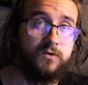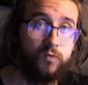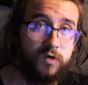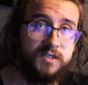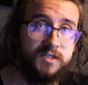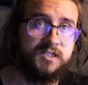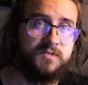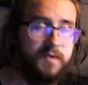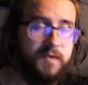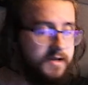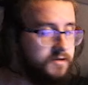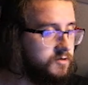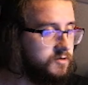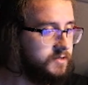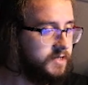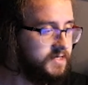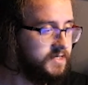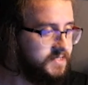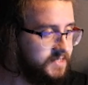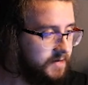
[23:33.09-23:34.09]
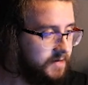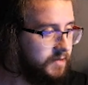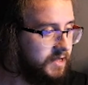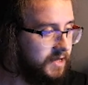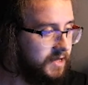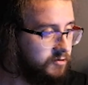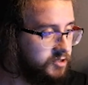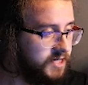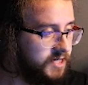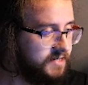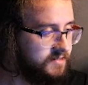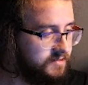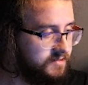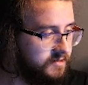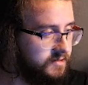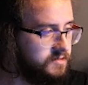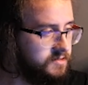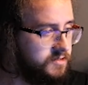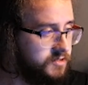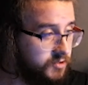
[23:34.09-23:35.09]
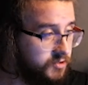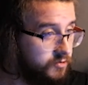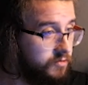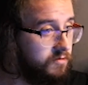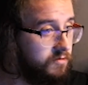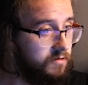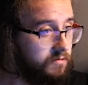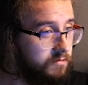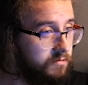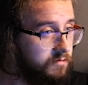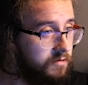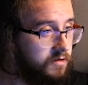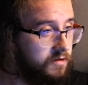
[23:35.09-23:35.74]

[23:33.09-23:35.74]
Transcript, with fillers: was spent on that Samuel L. Jackson tutorial.